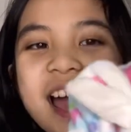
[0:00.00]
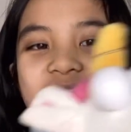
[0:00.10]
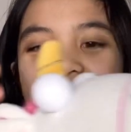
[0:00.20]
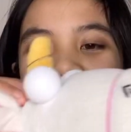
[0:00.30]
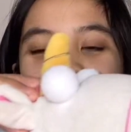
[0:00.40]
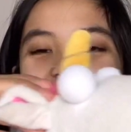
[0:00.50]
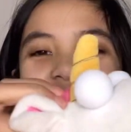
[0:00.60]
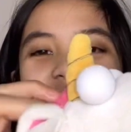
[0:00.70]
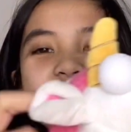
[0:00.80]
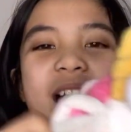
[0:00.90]
and she
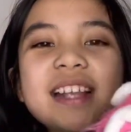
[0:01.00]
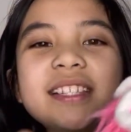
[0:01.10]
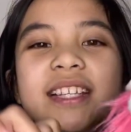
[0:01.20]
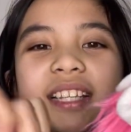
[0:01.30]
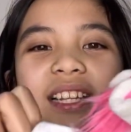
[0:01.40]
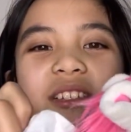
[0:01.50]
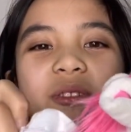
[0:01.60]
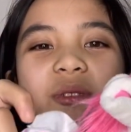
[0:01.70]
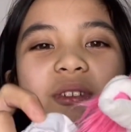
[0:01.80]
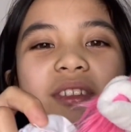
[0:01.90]
also has this little
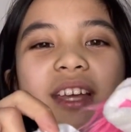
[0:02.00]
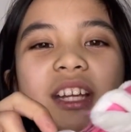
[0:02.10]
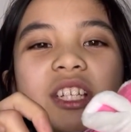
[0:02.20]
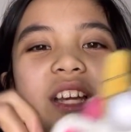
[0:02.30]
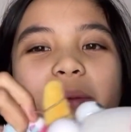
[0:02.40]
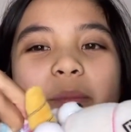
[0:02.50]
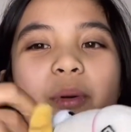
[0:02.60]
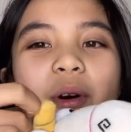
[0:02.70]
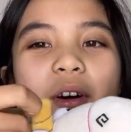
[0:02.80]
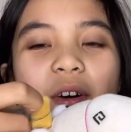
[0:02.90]
hood that she can
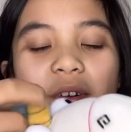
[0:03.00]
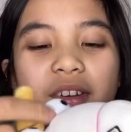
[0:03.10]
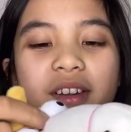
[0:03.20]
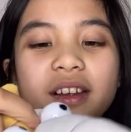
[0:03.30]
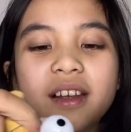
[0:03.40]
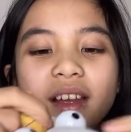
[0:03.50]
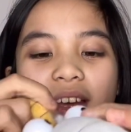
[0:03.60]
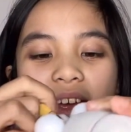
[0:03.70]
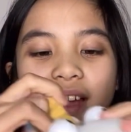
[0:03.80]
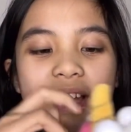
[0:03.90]
put on,
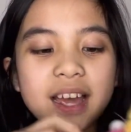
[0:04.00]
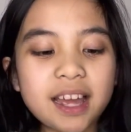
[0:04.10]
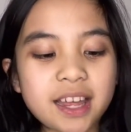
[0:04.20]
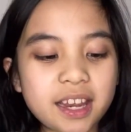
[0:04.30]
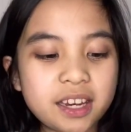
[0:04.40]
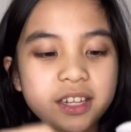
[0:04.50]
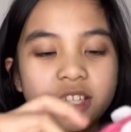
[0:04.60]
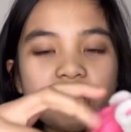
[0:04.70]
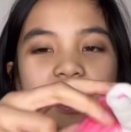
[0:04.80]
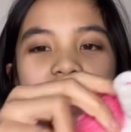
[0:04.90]
and
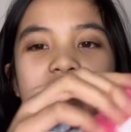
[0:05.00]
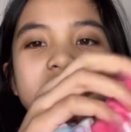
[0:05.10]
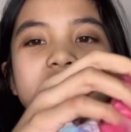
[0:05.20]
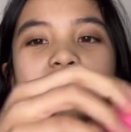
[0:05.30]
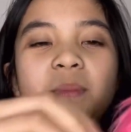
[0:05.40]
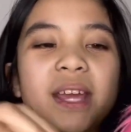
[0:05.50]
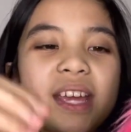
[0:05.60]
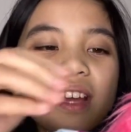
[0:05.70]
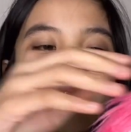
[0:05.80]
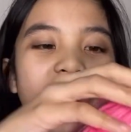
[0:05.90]
she has
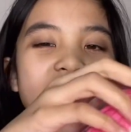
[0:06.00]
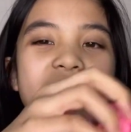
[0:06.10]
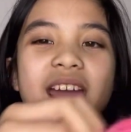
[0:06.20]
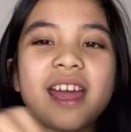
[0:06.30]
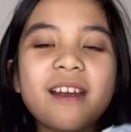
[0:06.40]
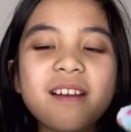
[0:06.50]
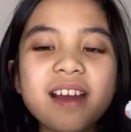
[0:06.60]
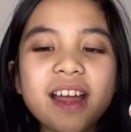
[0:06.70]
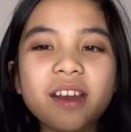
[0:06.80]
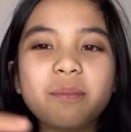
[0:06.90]
pink hair
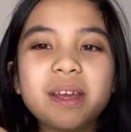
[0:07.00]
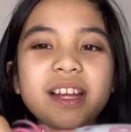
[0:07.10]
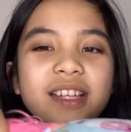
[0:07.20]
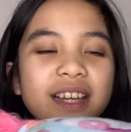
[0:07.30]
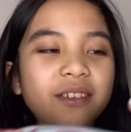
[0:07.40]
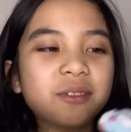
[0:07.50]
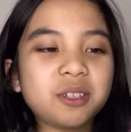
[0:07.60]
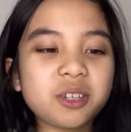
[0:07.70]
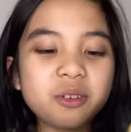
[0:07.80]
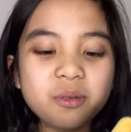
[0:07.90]
and a pink tail
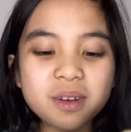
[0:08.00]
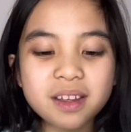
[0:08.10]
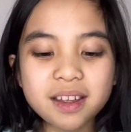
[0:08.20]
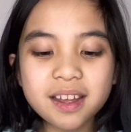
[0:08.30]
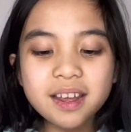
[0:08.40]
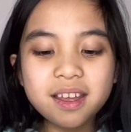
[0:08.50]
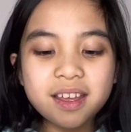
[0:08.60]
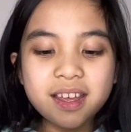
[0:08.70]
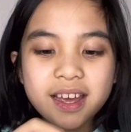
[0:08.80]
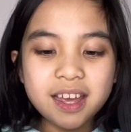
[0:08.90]
too.
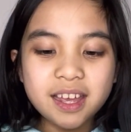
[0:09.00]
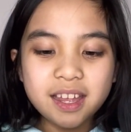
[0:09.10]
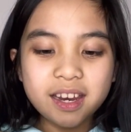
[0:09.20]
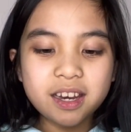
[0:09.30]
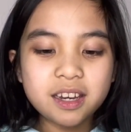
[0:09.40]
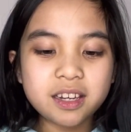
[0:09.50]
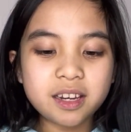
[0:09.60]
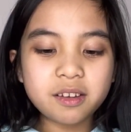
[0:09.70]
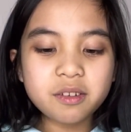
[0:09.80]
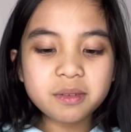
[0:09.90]
And
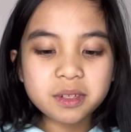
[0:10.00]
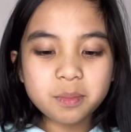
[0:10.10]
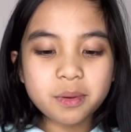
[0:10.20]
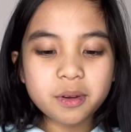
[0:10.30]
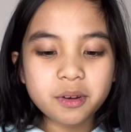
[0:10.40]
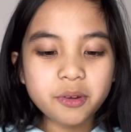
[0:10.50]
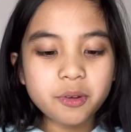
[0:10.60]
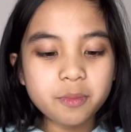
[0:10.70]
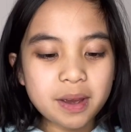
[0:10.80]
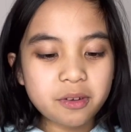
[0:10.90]
I'm going to put her
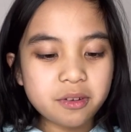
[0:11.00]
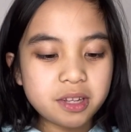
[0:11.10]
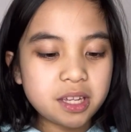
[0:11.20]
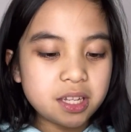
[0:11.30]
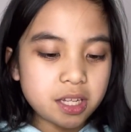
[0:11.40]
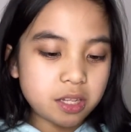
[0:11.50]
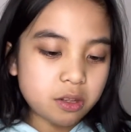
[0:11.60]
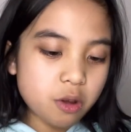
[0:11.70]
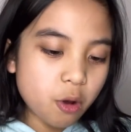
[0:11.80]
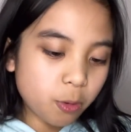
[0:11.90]
hood back on since it's
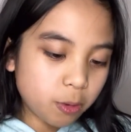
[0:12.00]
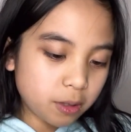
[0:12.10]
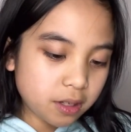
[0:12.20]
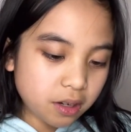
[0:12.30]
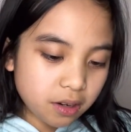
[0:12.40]
cold.